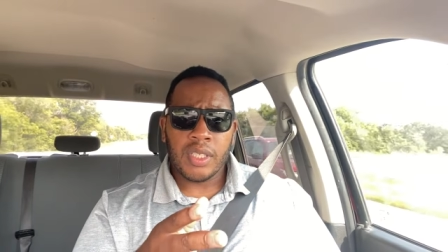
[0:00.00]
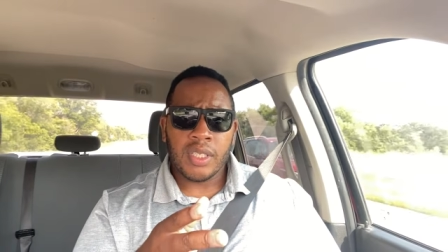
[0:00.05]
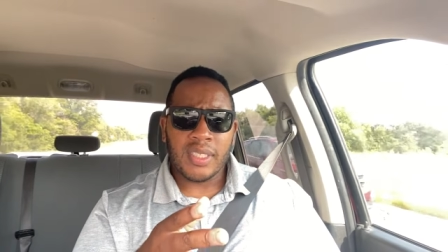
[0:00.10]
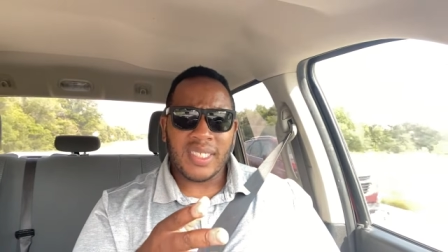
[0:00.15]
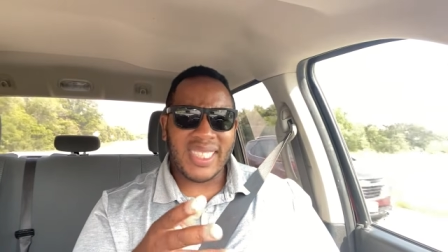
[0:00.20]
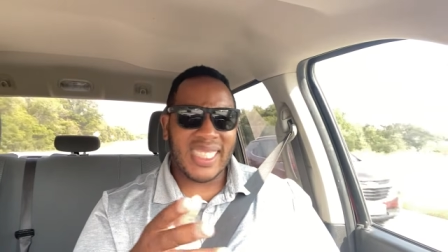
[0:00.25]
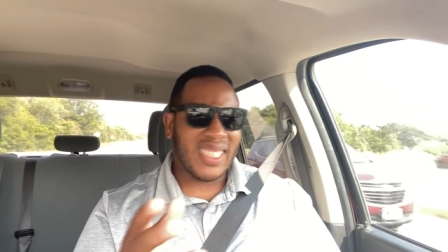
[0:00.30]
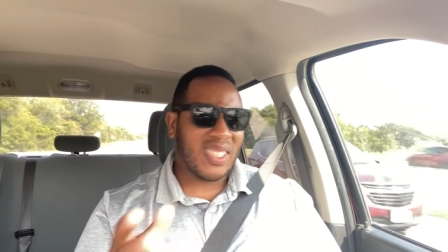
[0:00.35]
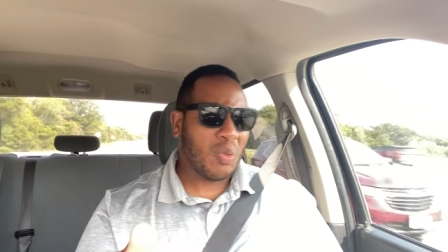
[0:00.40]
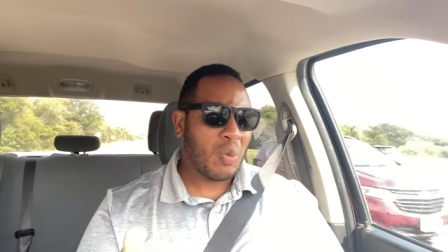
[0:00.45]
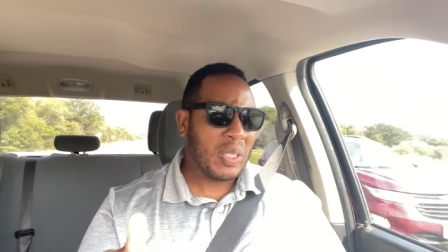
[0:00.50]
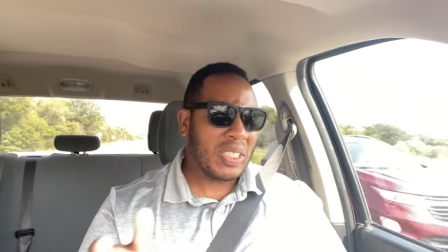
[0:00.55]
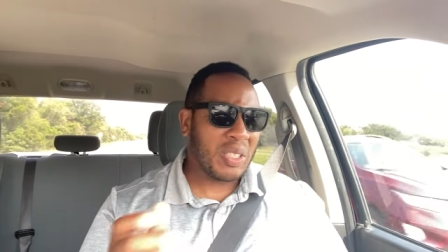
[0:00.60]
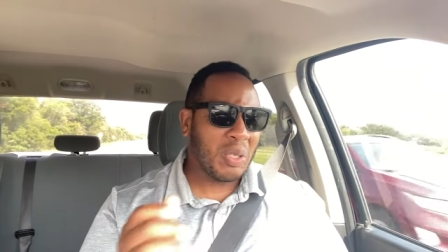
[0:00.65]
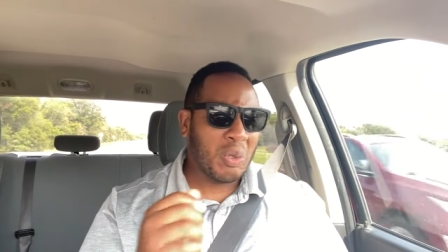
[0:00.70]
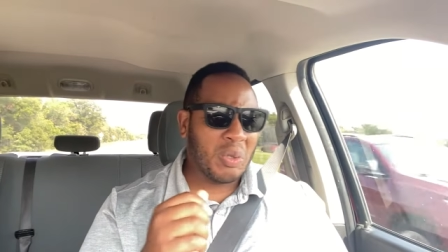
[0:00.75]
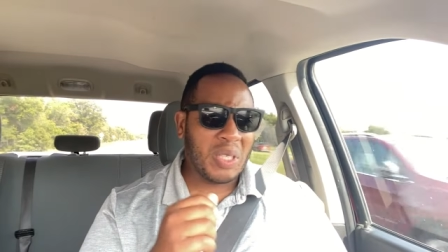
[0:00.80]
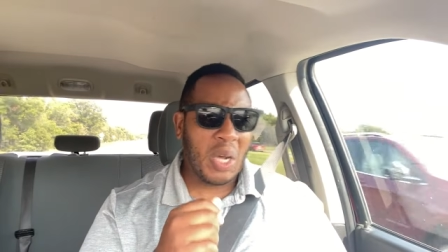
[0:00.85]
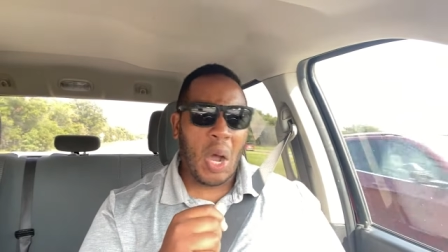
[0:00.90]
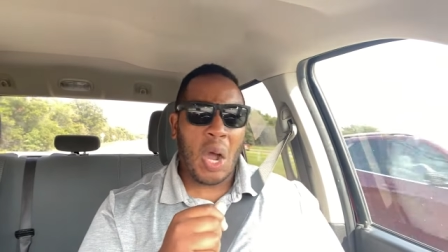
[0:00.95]
Sister was
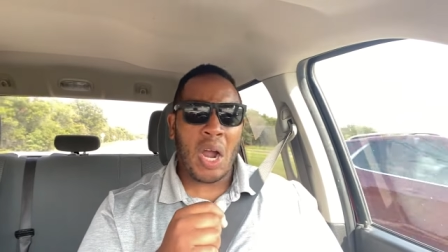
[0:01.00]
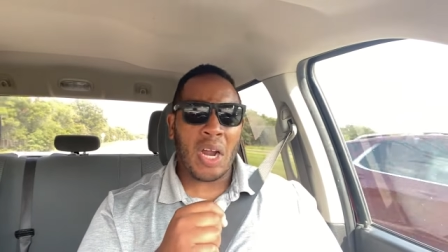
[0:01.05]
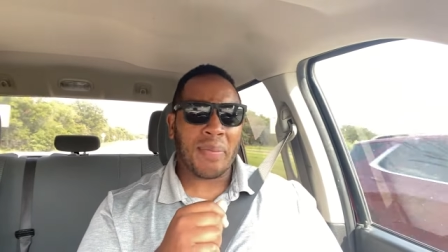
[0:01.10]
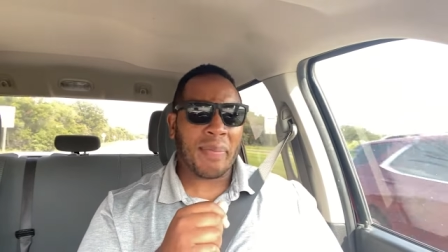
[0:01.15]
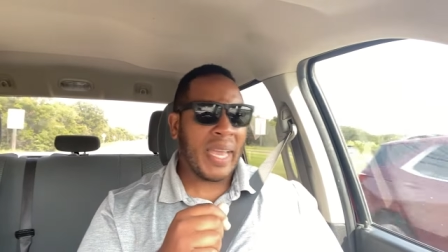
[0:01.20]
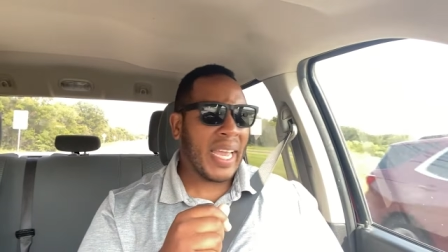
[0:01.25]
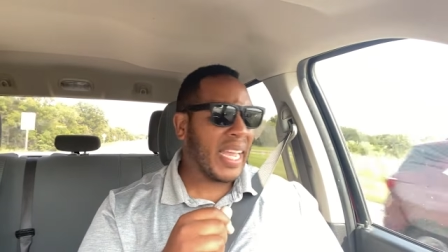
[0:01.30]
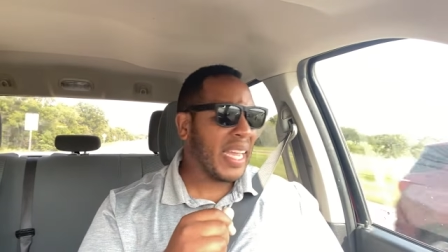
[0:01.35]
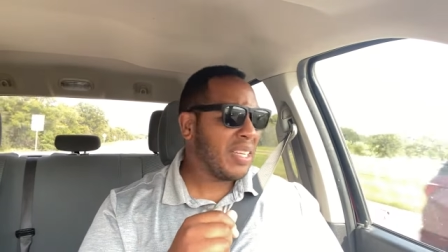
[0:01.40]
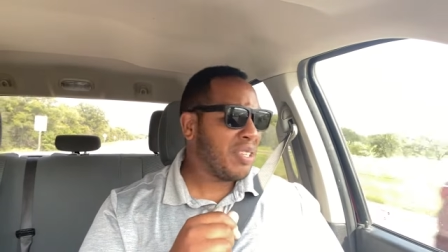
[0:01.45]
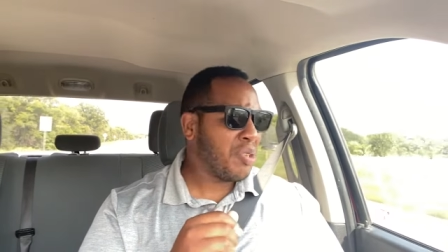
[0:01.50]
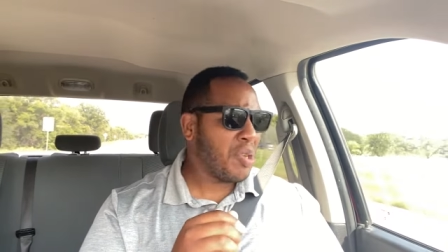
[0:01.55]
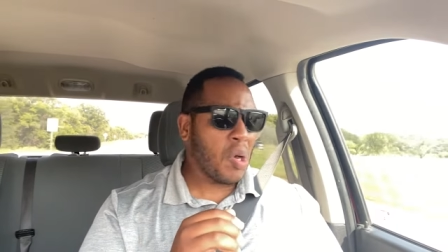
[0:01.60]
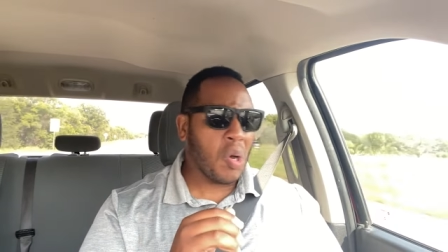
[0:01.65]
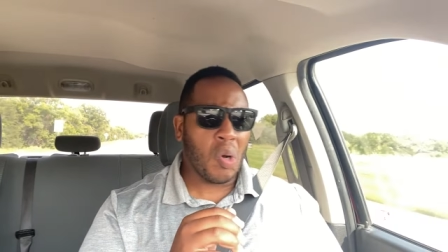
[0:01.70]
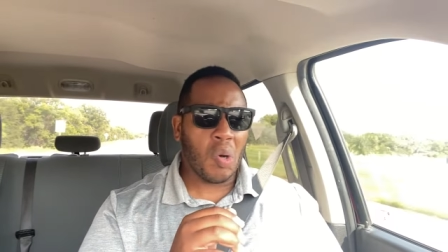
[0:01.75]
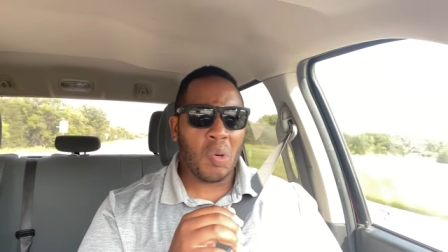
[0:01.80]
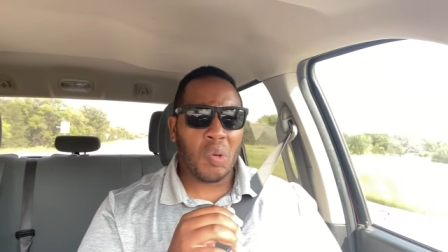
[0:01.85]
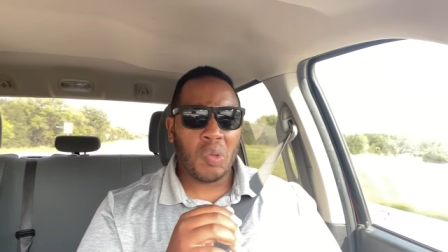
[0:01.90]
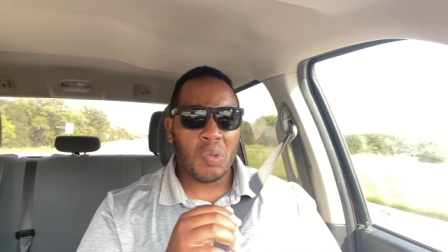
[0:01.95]
too dark, man, you
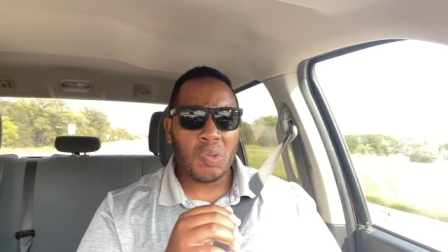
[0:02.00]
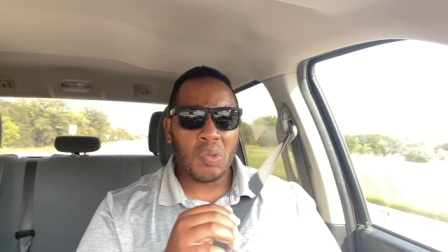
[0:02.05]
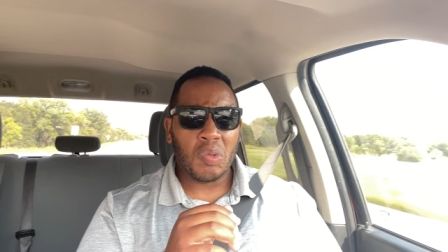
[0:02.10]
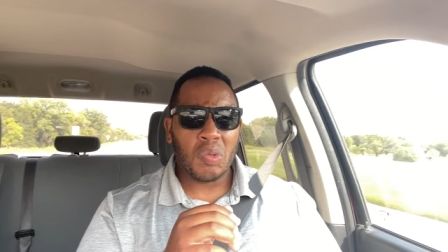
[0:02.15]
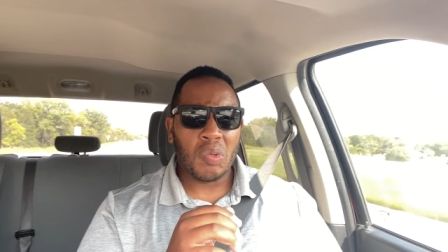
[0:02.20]
know.